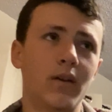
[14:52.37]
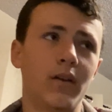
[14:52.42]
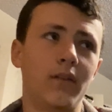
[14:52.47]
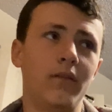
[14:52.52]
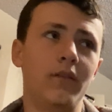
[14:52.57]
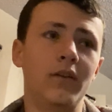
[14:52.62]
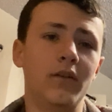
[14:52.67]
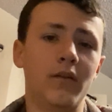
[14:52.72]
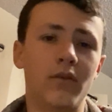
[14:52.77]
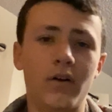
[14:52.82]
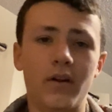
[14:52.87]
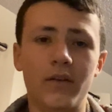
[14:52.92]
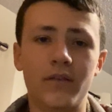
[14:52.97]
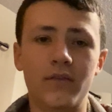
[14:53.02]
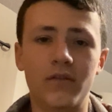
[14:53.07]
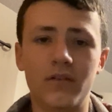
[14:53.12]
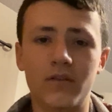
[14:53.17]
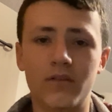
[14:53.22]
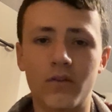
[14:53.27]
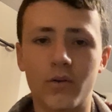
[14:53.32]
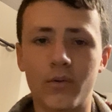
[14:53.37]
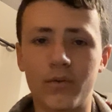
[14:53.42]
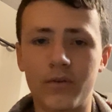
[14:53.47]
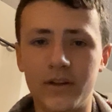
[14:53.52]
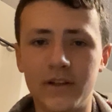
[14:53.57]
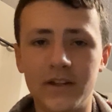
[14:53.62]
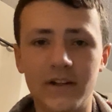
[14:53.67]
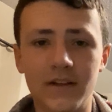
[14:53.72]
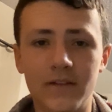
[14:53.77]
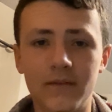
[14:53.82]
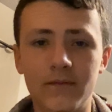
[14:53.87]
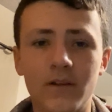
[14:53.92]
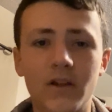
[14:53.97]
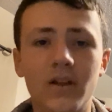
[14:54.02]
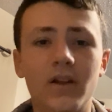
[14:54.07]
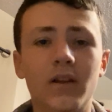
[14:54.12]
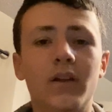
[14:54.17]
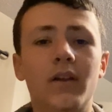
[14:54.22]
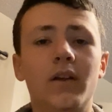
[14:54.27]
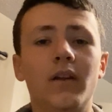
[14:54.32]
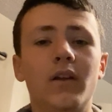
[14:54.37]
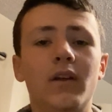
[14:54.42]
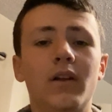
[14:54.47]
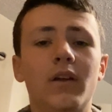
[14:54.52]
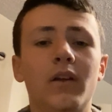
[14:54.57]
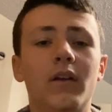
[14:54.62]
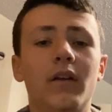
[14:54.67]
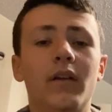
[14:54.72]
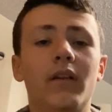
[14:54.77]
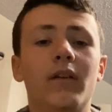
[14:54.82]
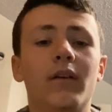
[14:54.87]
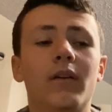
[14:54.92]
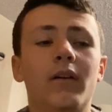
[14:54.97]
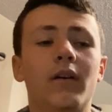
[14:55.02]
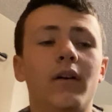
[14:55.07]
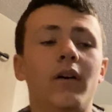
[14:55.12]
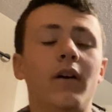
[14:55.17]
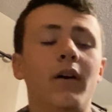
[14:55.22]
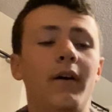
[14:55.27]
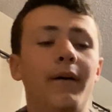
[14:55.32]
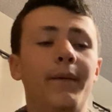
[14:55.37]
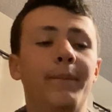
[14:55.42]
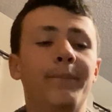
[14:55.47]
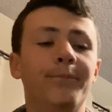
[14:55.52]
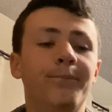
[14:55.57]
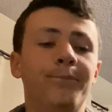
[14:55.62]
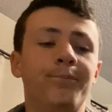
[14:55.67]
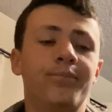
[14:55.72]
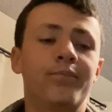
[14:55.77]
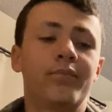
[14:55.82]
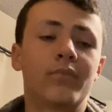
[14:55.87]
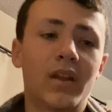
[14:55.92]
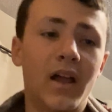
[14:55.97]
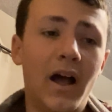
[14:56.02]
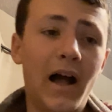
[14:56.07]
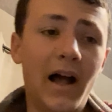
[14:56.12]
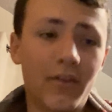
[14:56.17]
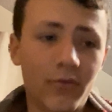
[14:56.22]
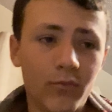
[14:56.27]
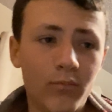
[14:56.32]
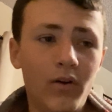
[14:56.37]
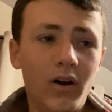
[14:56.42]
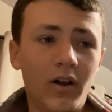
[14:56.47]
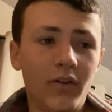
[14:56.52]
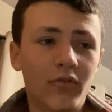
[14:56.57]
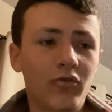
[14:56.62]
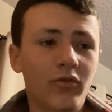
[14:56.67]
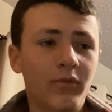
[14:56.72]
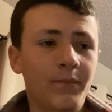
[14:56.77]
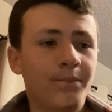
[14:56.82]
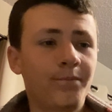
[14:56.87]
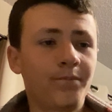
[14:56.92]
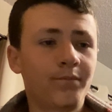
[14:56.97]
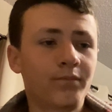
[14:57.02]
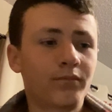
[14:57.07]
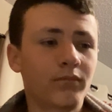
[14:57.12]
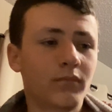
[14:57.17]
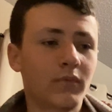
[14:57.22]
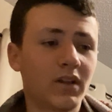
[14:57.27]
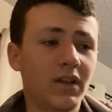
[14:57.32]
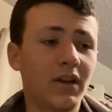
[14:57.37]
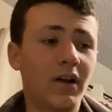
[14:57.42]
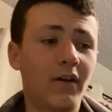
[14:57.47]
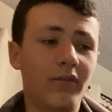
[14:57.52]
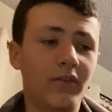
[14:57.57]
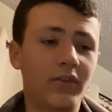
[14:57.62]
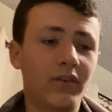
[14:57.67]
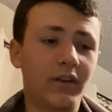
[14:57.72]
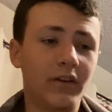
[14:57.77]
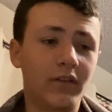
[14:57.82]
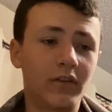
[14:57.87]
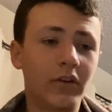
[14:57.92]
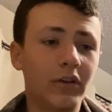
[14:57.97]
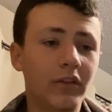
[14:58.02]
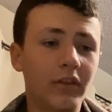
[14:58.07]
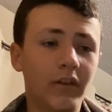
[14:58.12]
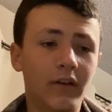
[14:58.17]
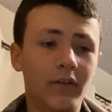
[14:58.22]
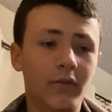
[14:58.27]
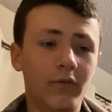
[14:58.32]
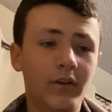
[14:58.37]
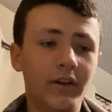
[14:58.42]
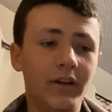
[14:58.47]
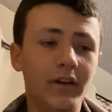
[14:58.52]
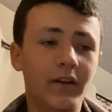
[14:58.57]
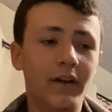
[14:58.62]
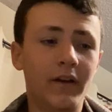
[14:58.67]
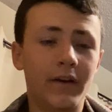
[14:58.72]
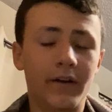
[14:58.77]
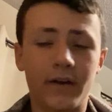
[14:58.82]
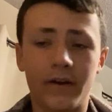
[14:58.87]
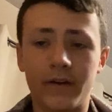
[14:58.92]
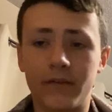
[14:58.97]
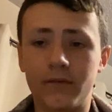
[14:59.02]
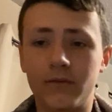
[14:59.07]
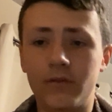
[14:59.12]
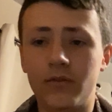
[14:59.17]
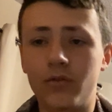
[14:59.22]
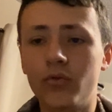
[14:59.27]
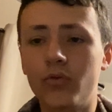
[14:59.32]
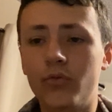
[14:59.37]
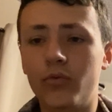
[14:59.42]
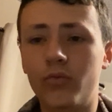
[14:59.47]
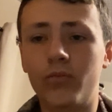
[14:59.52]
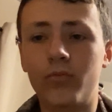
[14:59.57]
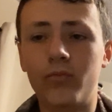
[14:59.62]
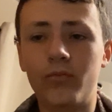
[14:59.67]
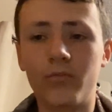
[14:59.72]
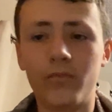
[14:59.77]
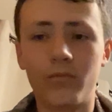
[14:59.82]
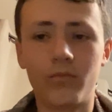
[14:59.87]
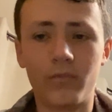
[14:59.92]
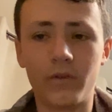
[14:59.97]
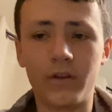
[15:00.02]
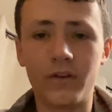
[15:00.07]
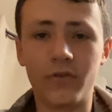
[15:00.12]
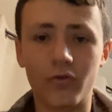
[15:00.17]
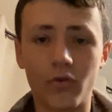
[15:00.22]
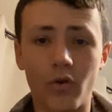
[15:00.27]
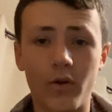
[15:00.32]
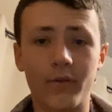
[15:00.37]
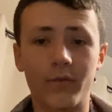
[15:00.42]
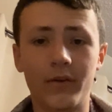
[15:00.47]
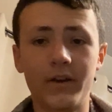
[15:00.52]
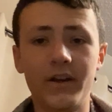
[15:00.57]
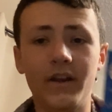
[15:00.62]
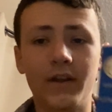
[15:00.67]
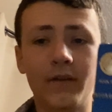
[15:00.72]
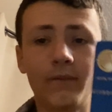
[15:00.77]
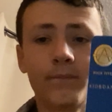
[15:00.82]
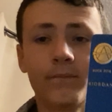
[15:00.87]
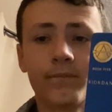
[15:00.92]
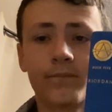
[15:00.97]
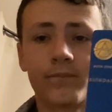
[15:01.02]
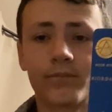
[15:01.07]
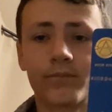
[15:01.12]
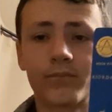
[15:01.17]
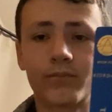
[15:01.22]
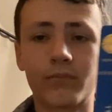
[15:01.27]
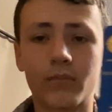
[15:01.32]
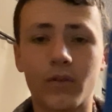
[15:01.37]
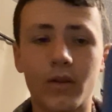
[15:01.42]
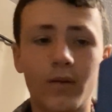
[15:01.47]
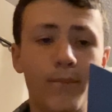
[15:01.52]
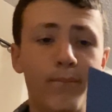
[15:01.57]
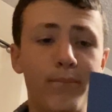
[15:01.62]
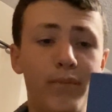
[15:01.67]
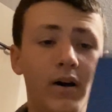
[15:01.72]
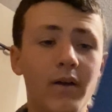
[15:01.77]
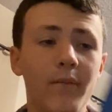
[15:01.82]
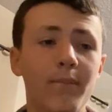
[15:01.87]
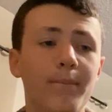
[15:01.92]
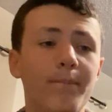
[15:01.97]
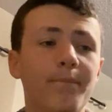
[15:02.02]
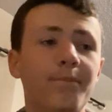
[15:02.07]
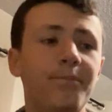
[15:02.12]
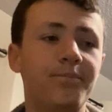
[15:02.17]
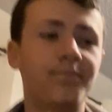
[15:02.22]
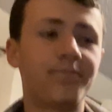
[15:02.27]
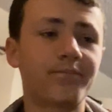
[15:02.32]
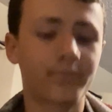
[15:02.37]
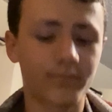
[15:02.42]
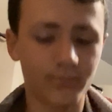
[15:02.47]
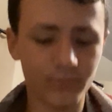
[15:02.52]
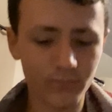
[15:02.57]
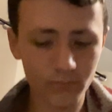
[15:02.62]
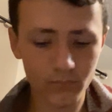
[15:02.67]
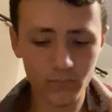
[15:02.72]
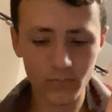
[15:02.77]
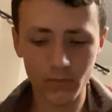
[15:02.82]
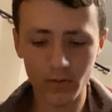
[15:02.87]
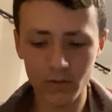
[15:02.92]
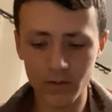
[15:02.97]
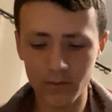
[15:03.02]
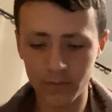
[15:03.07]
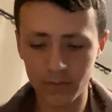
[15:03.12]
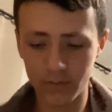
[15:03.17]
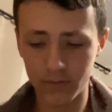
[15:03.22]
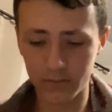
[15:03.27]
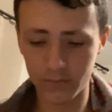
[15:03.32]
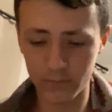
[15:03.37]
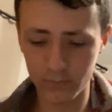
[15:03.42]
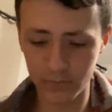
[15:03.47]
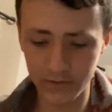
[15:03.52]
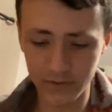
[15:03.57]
you know, I just don't need it. as much. And obviously, it's a good thing to read, and I do enjoy reading, but this is what it